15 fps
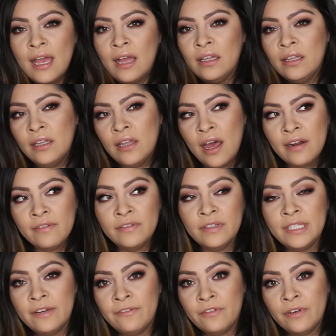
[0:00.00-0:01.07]
a lot
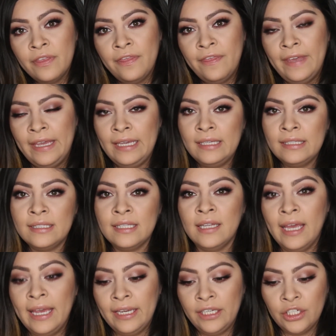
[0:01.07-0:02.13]
of different things
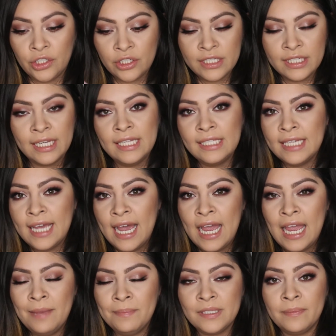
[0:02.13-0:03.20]
like your skin
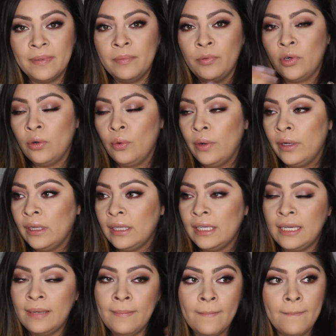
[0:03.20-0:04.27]
type. Some people are
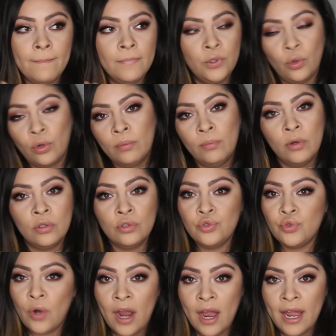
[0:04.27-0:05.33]
oily, normal,
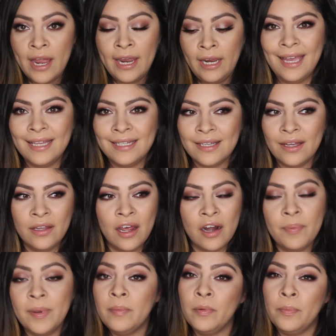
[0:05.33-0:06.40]
dry, and a lot
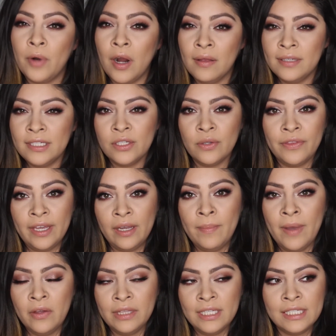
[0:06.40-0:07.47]
of people probably don't think
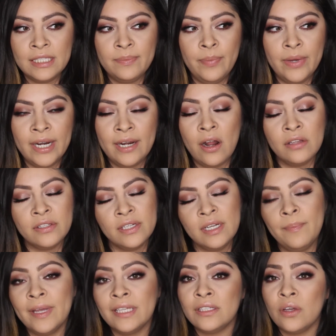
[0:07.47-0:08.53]
about this, but it also
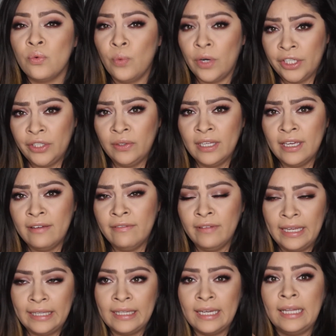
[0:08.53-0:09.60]
depends on where you live,
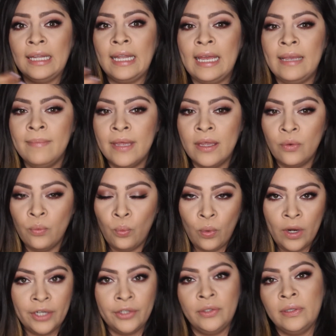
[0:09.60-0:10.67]
like the climate
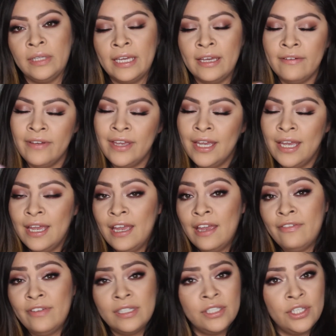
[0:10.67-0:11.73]
where you live.
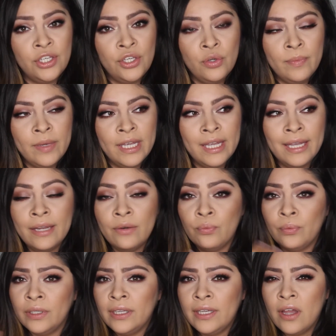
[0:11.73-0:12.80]
If it's humid,
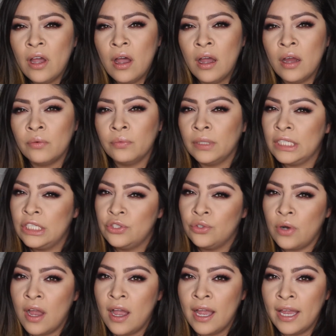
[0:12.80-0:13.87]
really hot, really
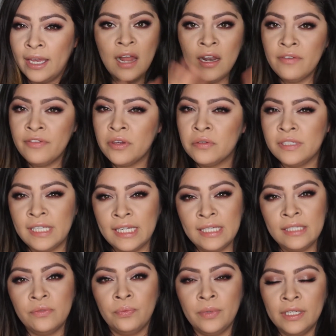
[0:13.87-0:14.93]
dry, all of those
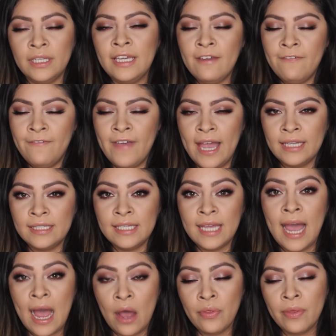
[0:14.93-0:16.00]
things really affect
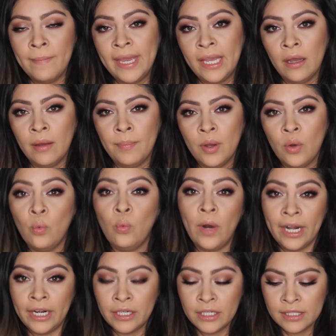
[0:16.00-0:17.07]
how the makeup
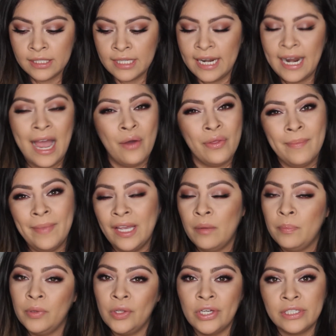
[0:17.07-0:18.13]
wears and how the
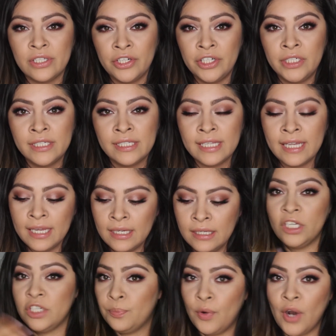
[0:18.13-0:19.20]
makeup looks on your skin,
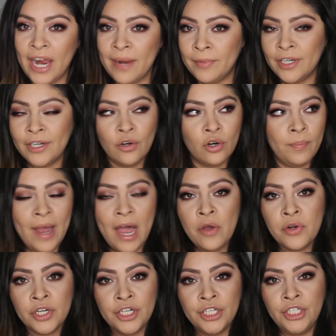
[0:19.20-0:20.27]
which primer or
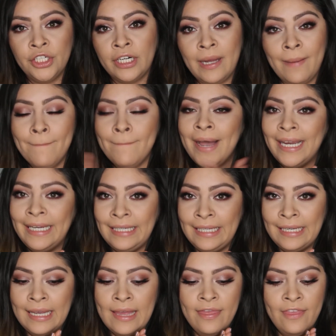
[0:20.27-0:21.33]
powder you're
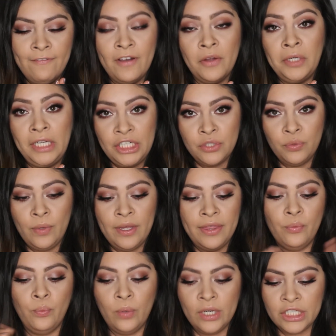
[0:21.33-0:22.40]
combining the foundation with,
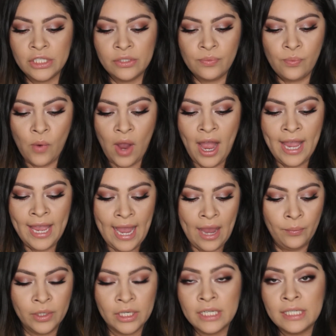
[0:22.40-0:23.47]
which is why
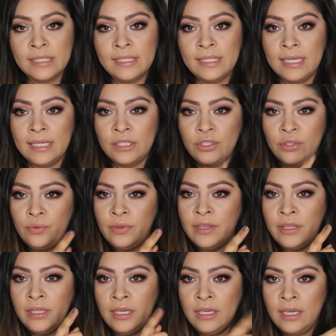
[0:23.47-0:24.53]
I wanted to stick to
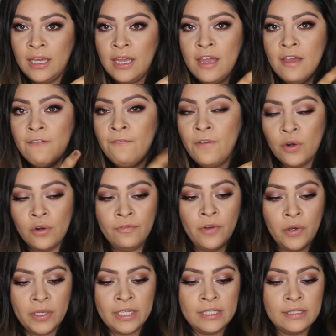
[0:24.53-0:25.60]
the
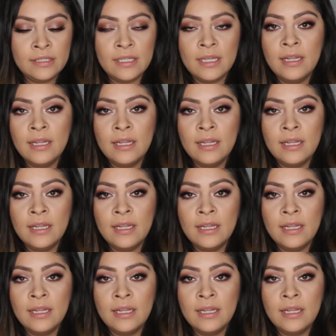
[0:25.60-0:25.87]
PhotoFocus